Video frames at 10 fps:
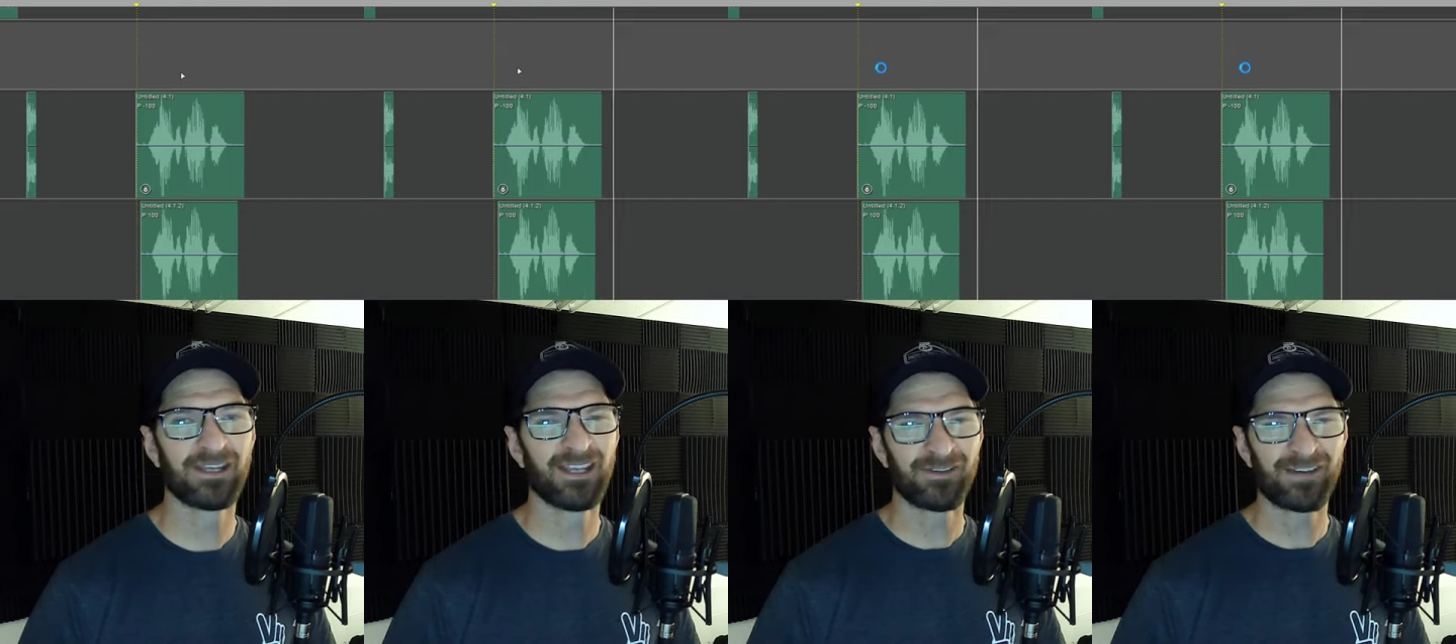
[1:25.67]

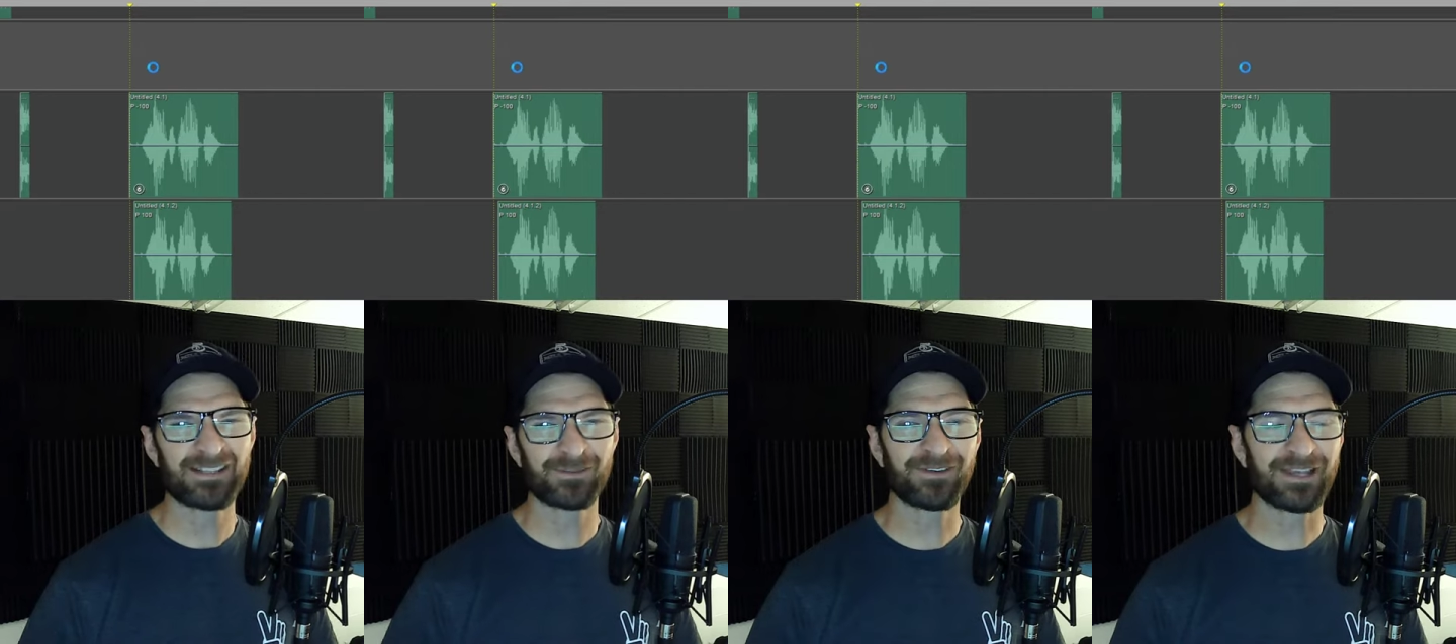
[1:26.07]

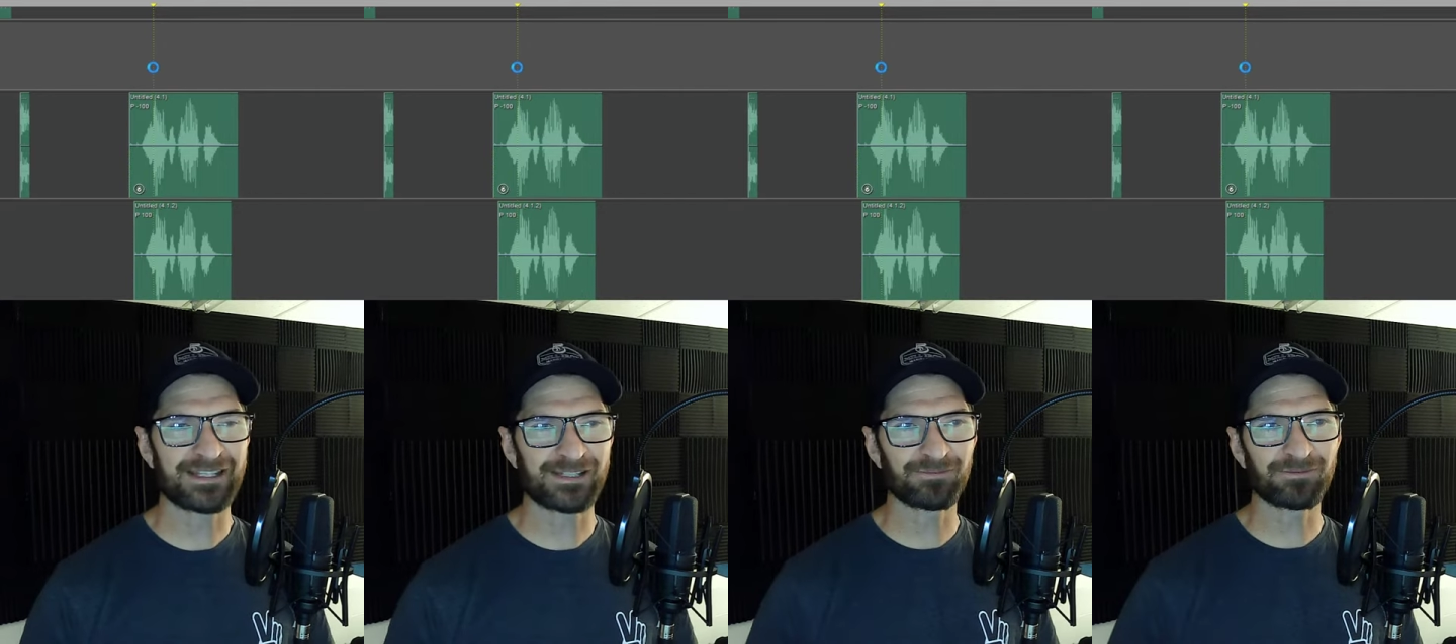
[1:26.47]
Right, so we've got
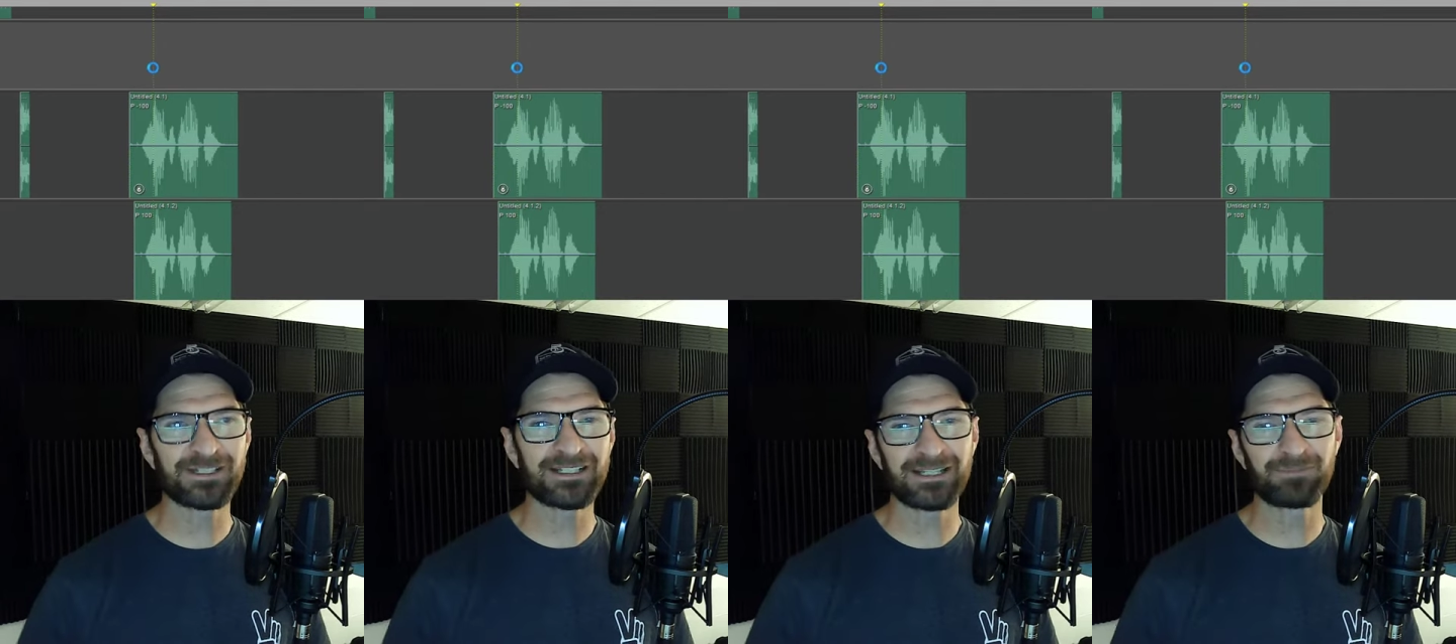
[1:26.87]
this
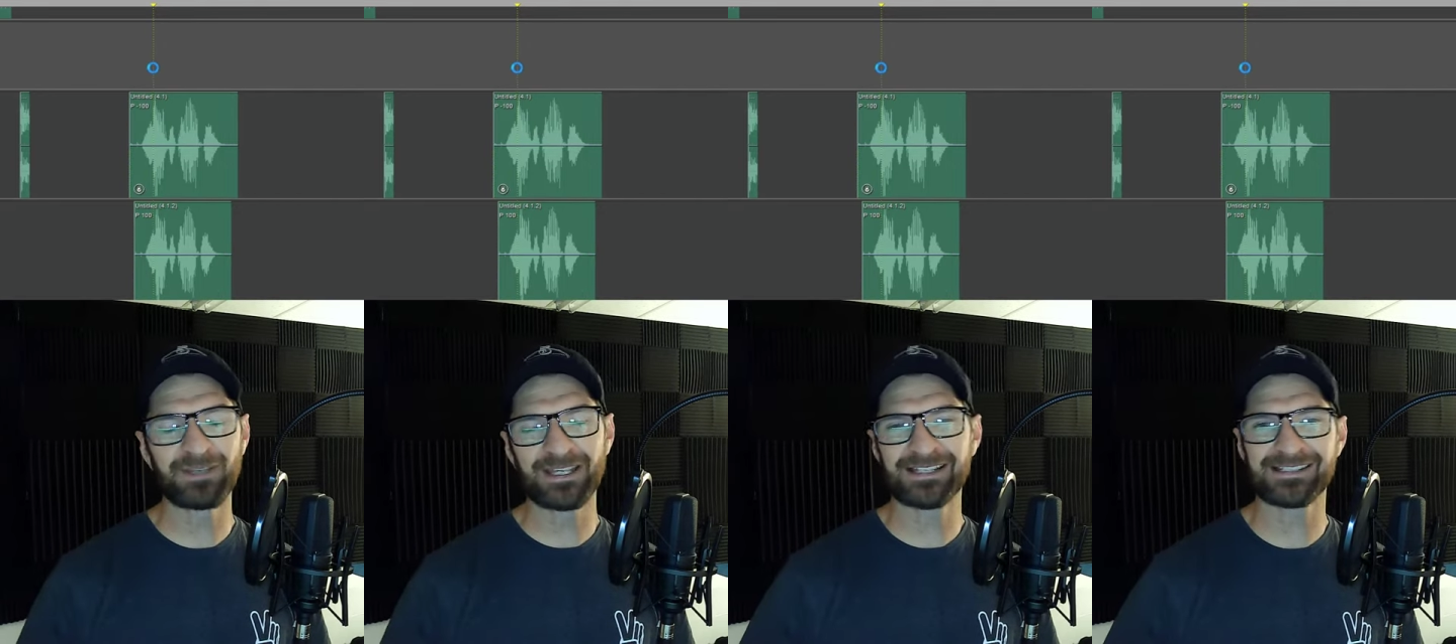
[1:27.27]
really
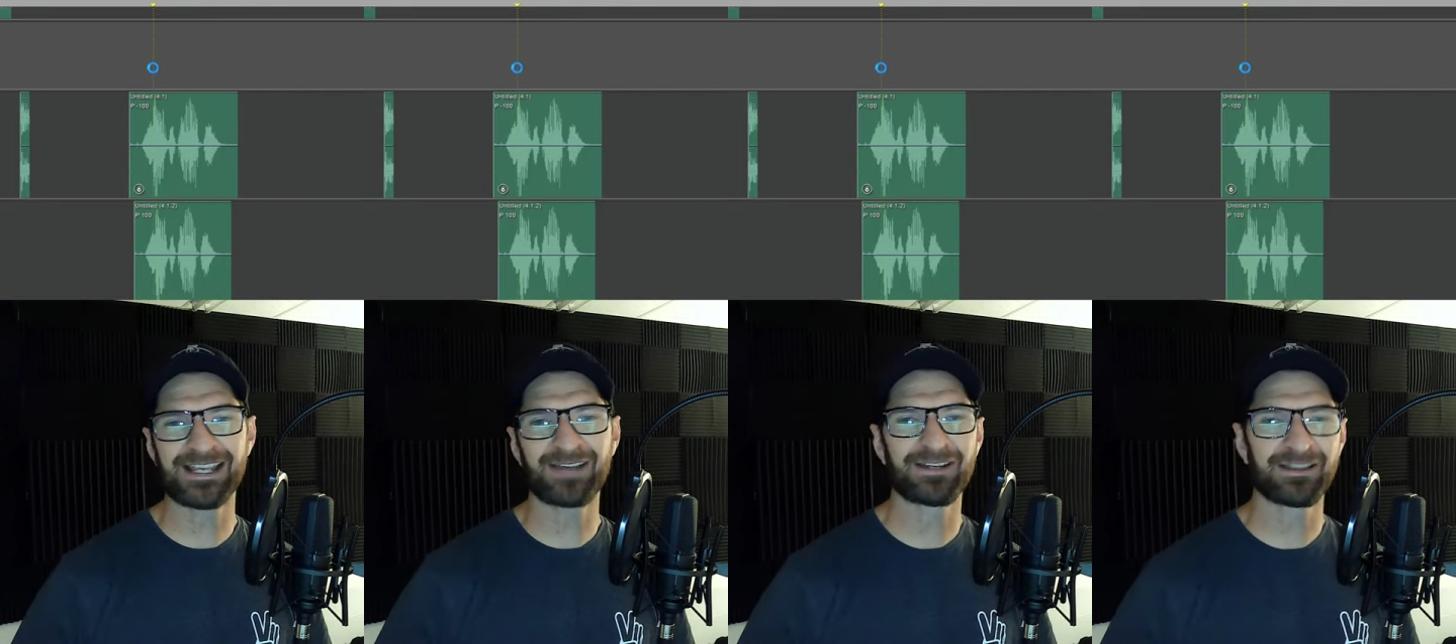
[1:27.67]
big
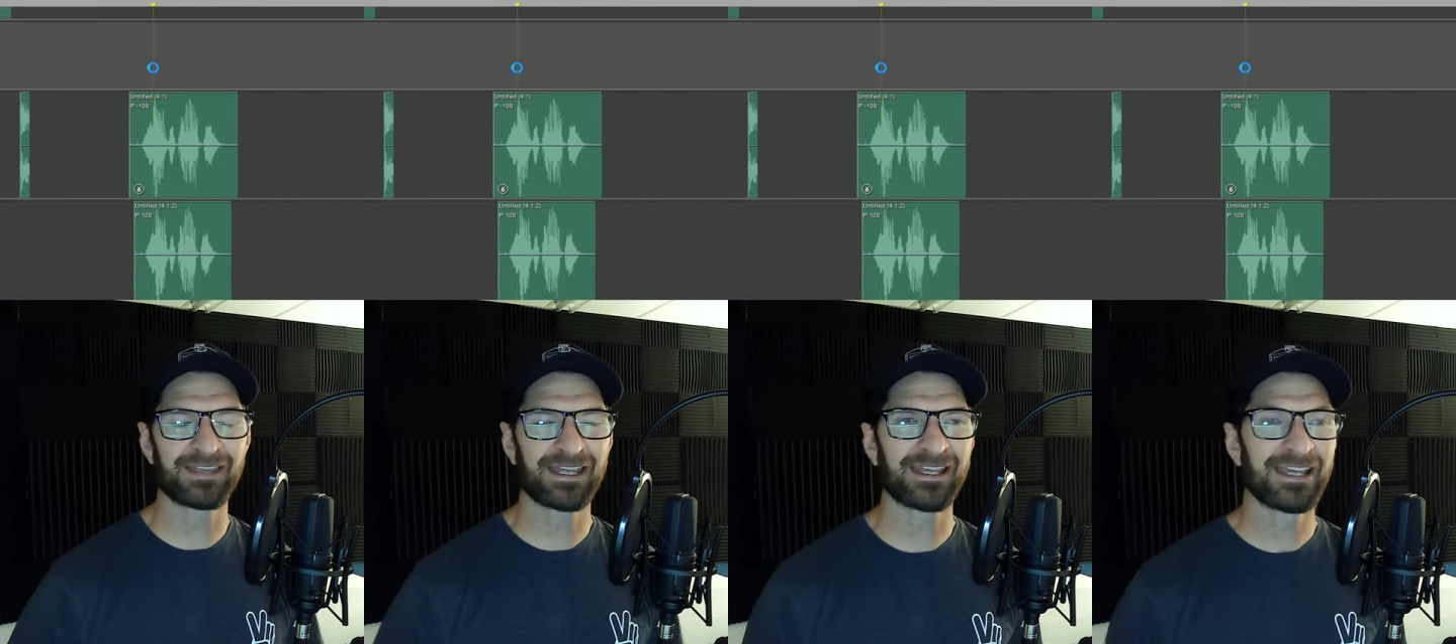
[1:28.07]
sounding
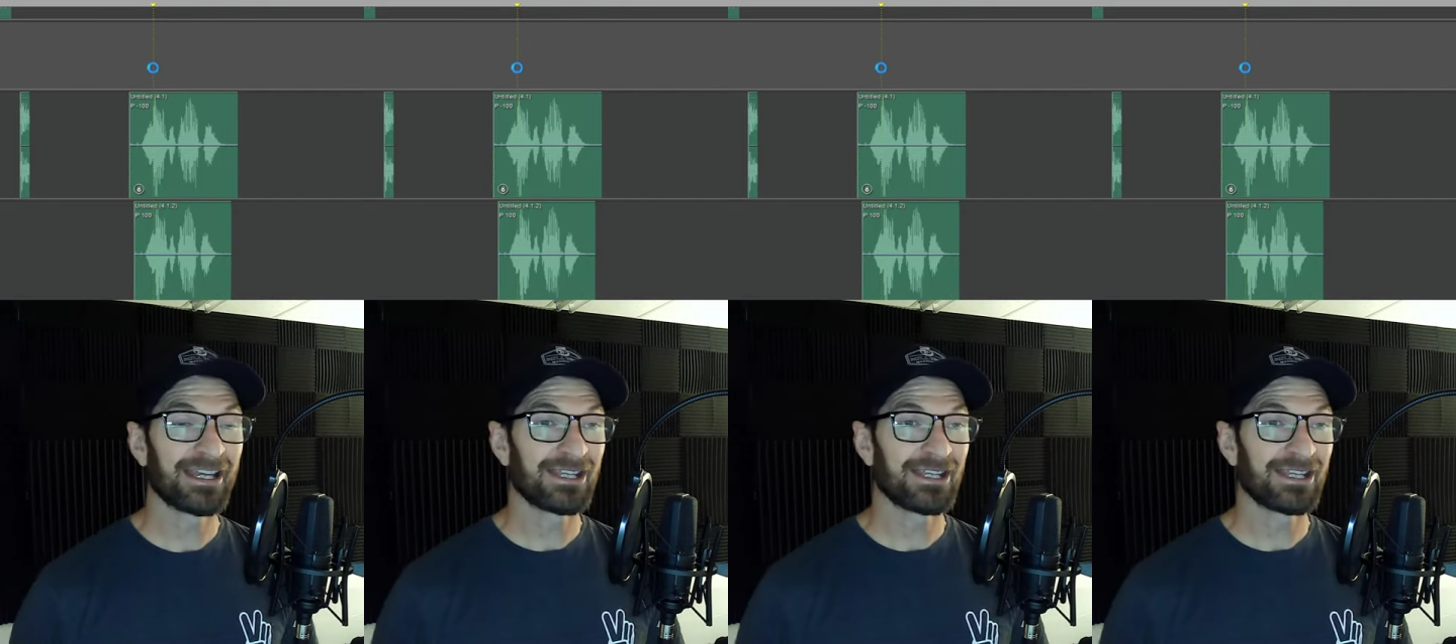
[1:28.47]
thing.